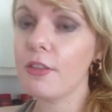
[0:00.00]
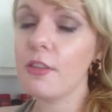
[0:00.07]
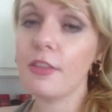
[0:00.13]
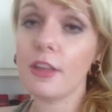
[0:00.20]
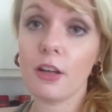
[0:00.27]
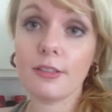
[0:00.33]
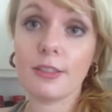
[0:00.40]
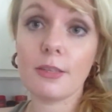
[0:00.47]
then
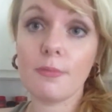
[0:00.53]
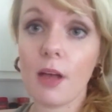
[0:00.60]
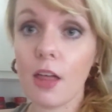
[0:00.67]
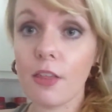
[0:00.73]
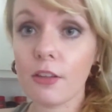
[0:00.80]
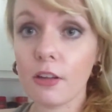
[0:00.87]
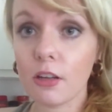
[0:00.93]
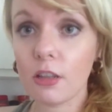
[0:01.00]
there are some
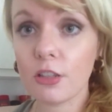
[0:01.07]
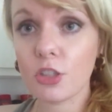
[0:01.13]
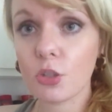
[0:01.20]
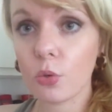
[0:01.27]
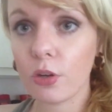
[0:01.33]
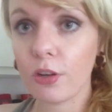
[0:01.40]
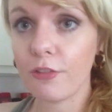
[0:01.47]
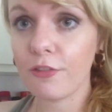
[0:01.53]
other
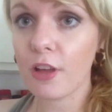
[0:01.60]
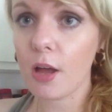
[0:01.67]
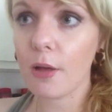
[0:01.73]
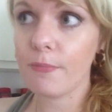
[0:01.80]
sort of